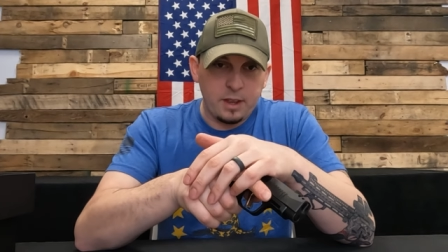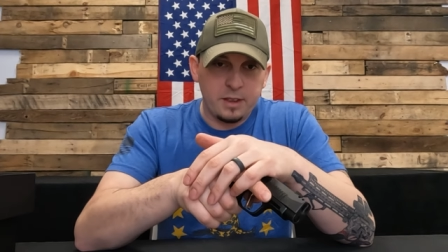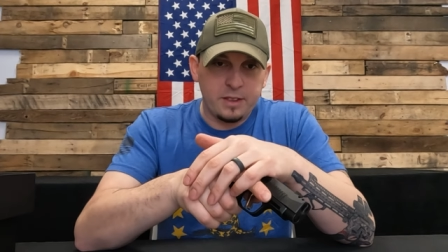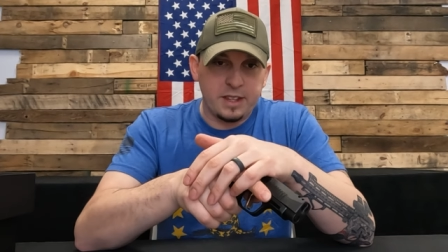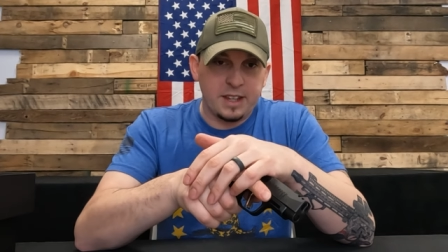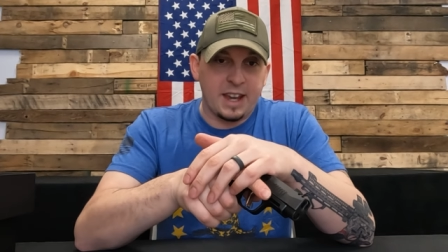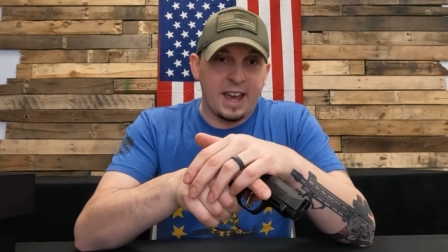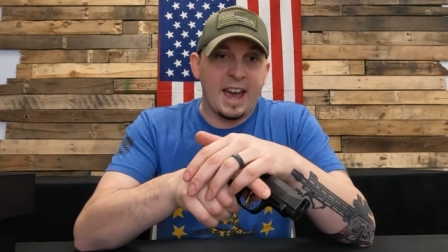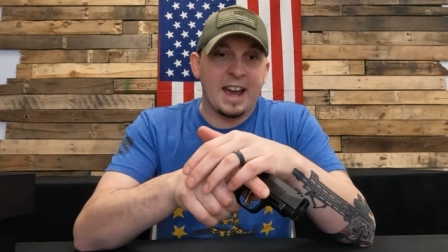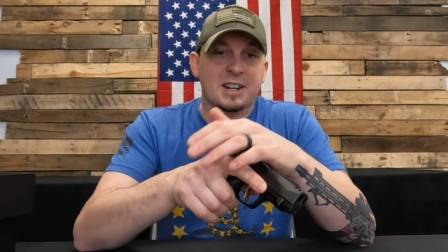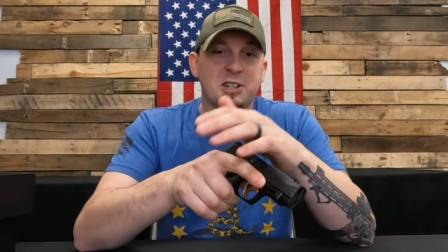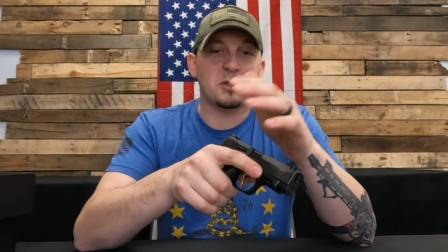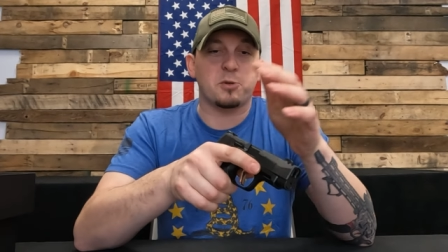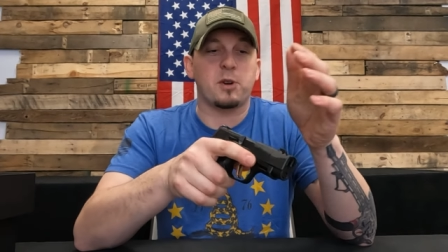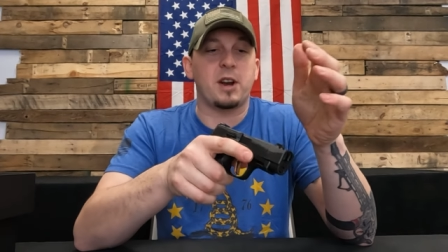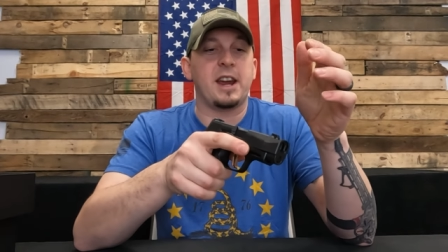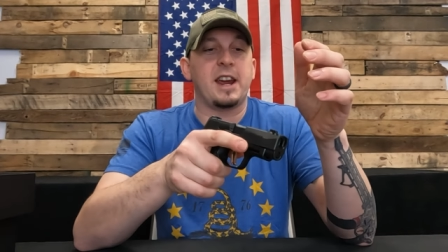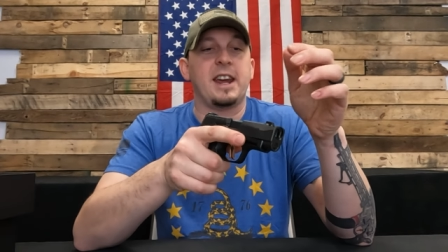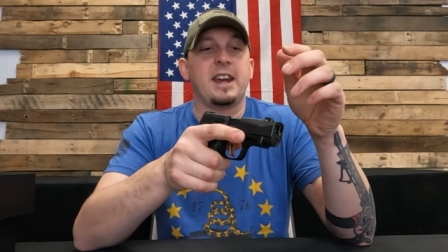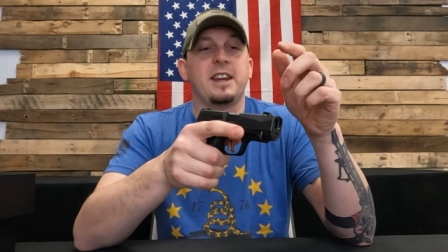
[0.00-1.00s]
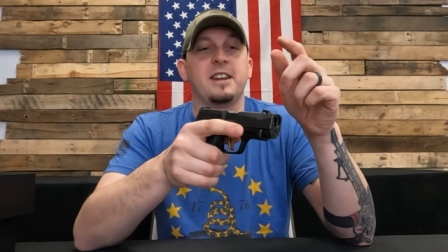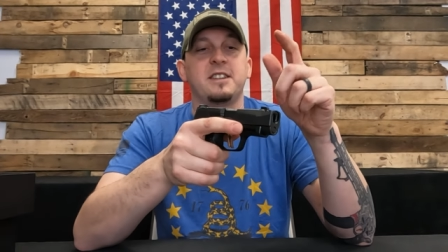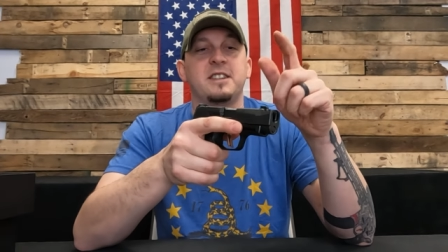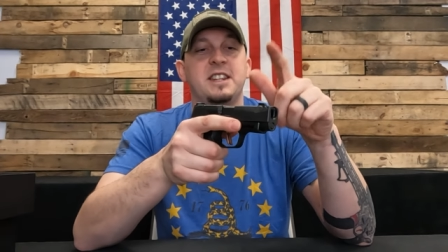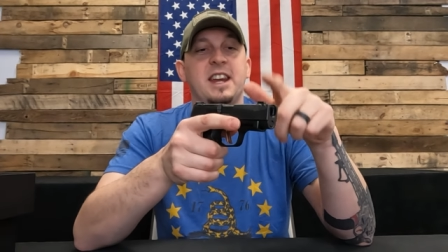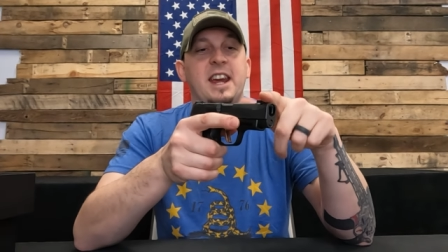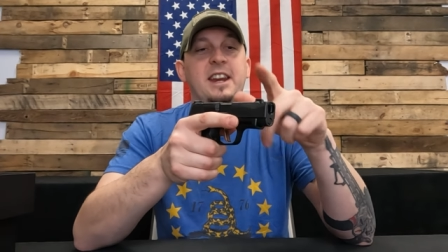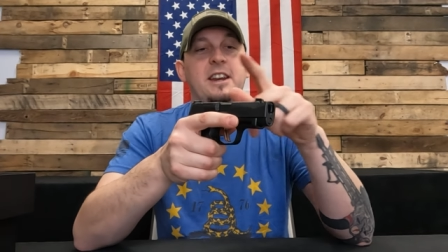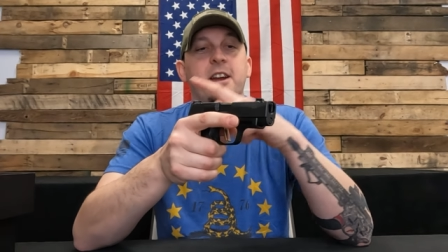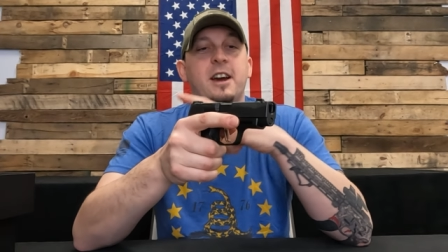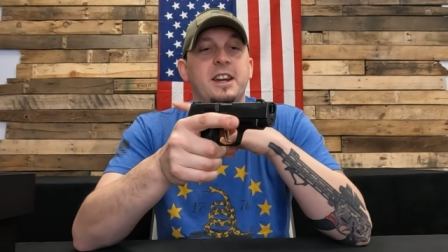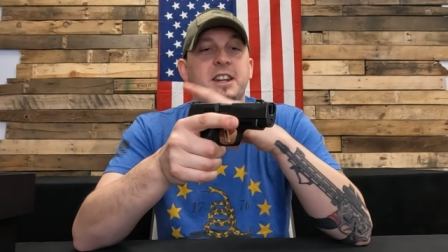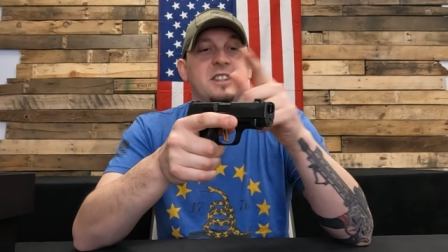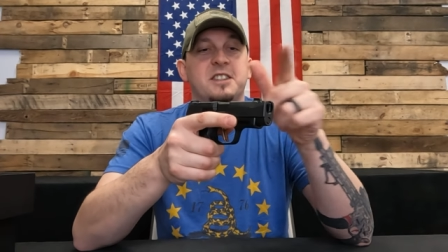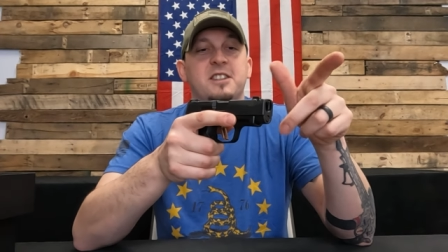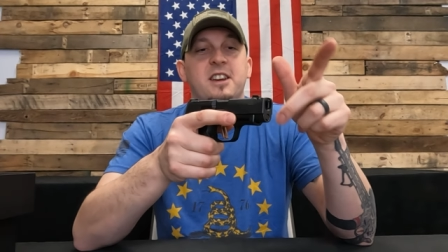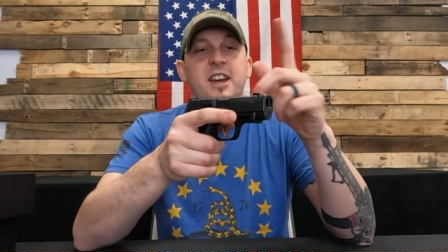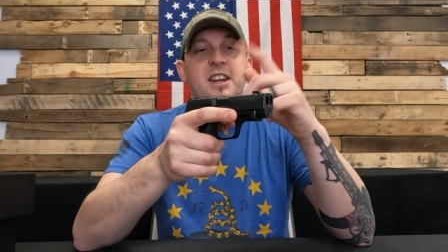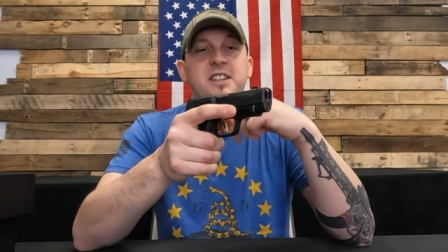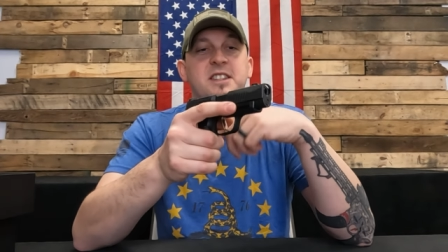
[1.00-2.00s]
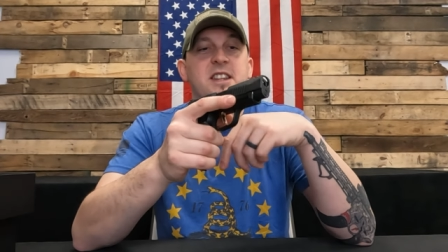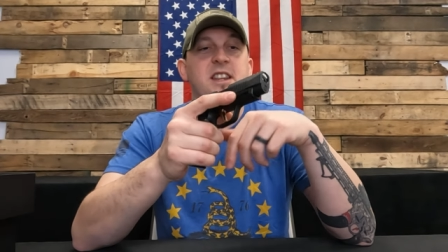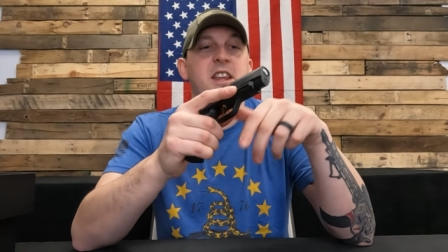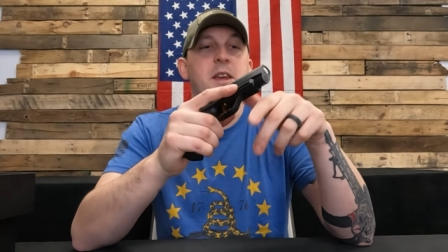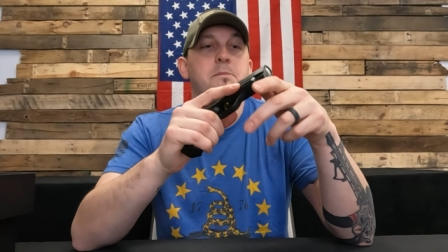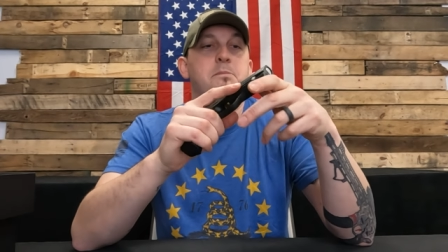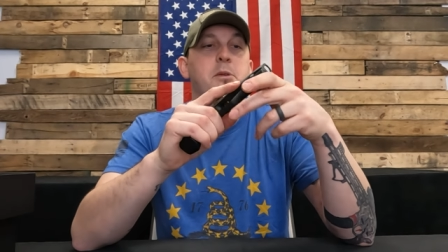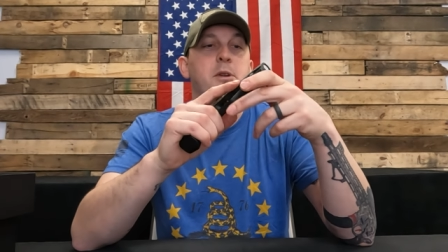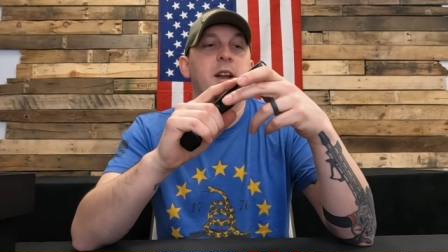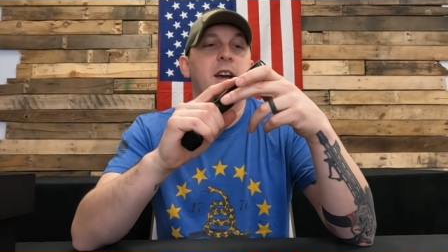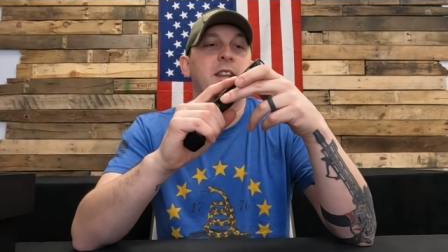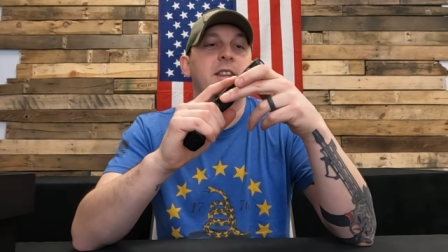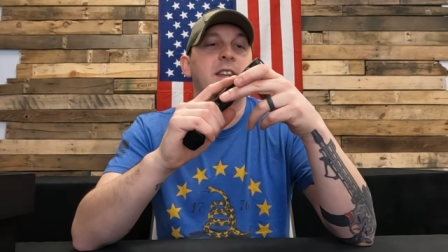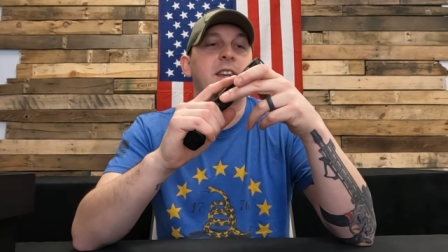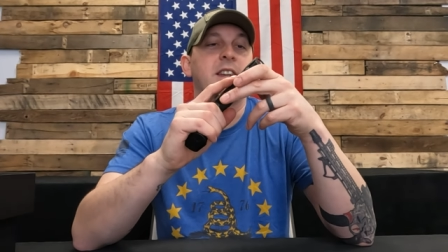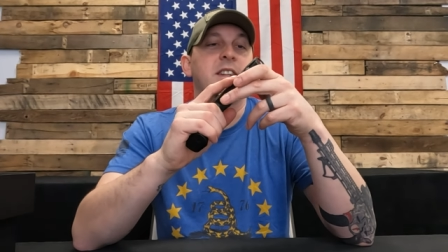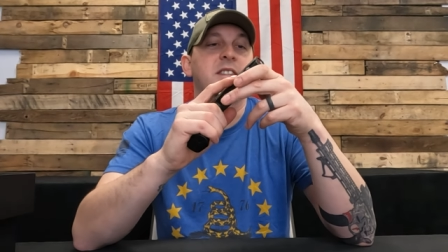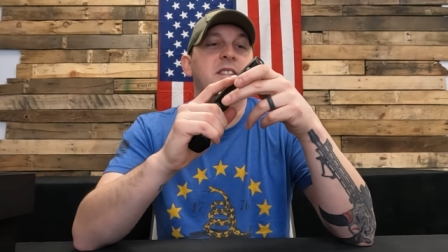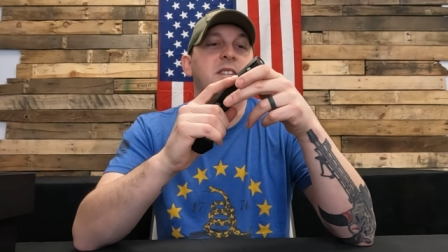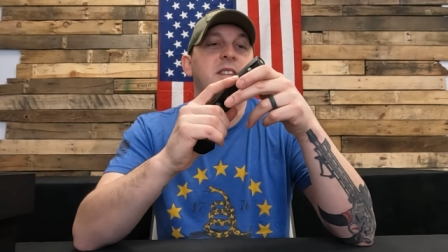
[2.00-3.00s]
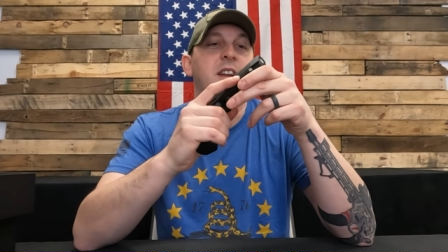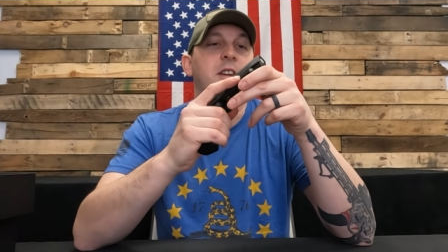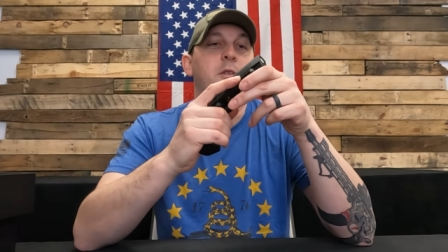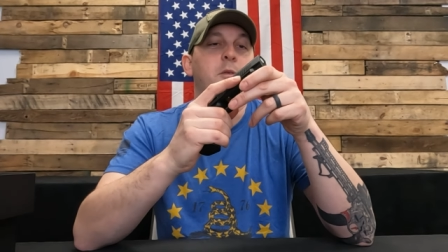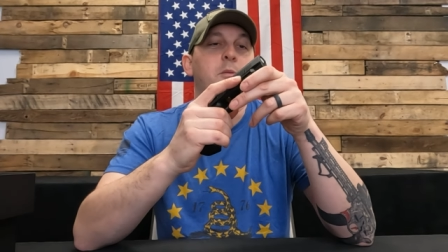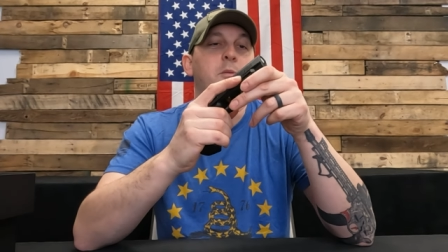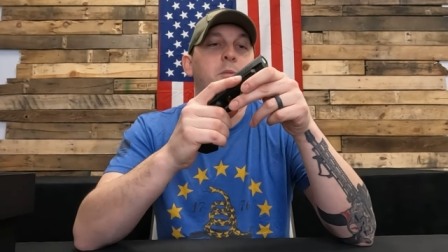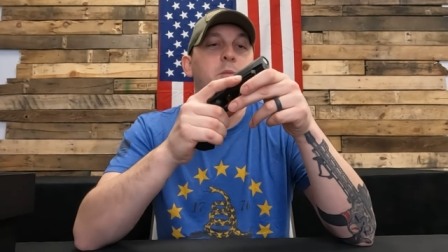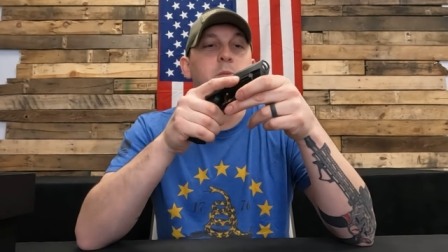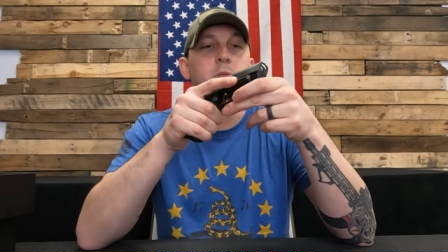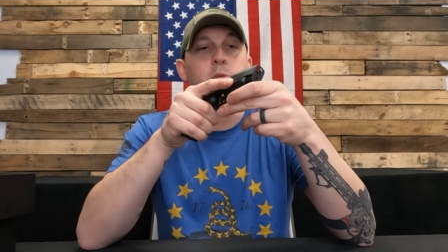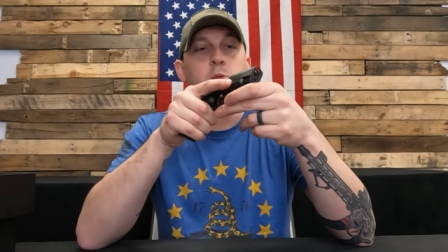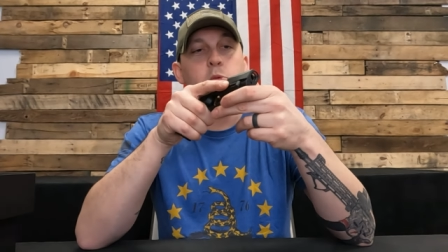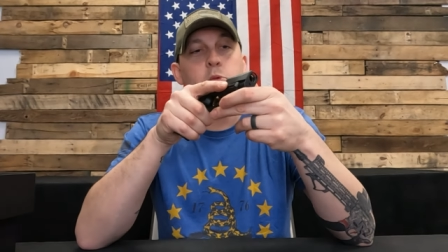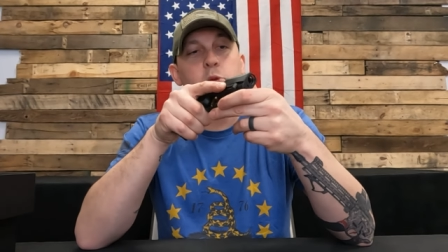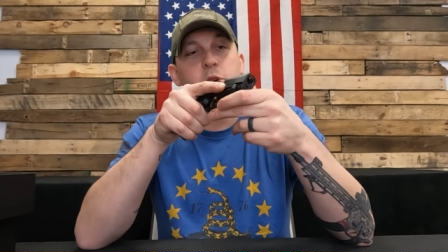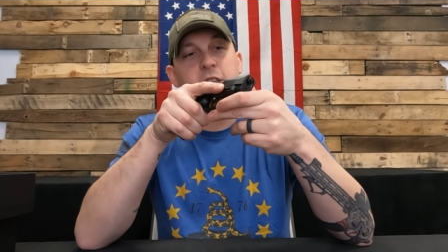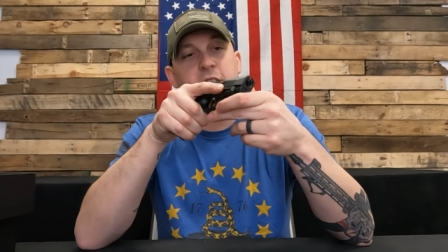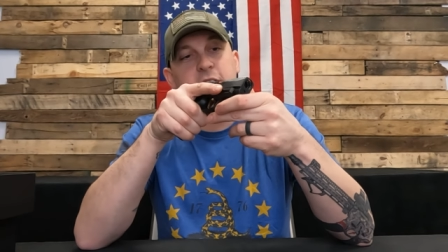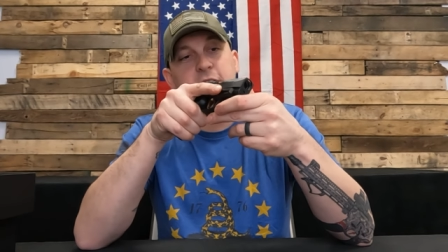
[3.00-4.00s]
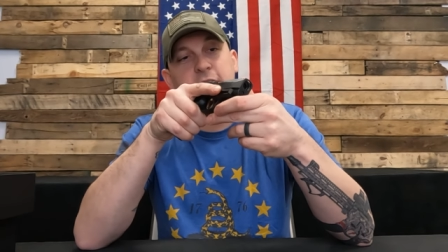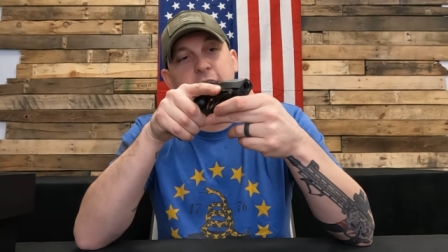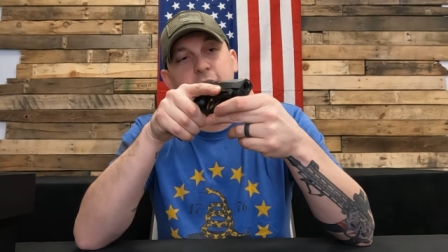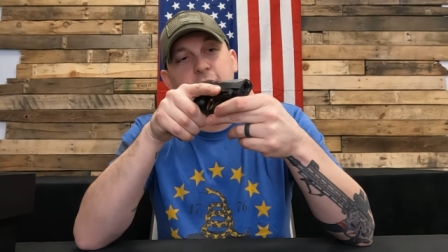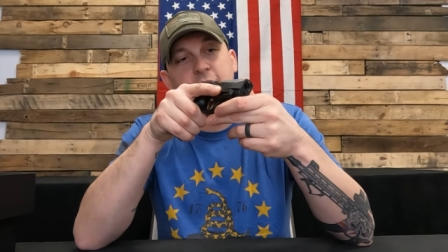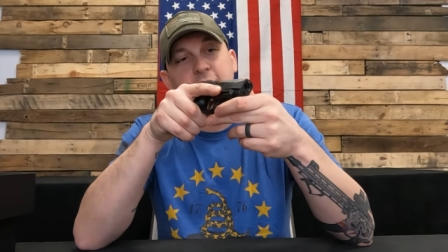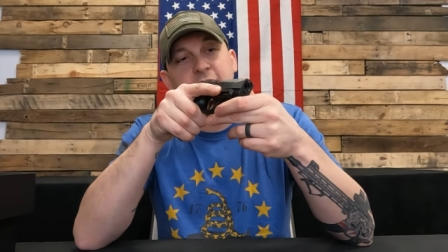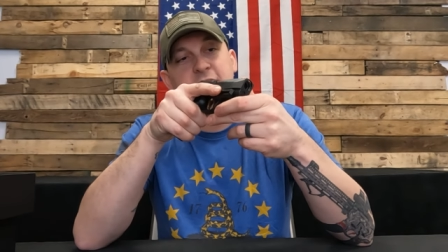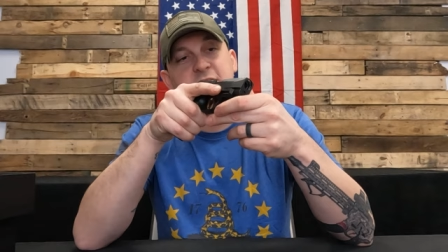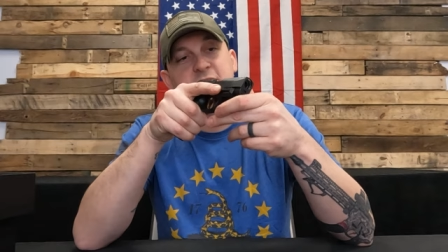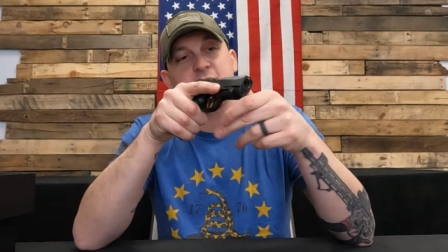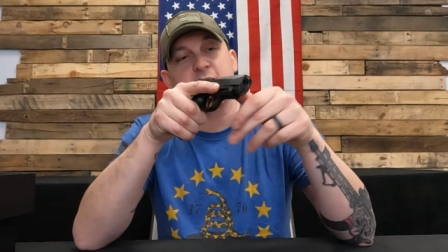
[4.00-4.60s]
the X-ray day-night sights that they put on these that are really nice.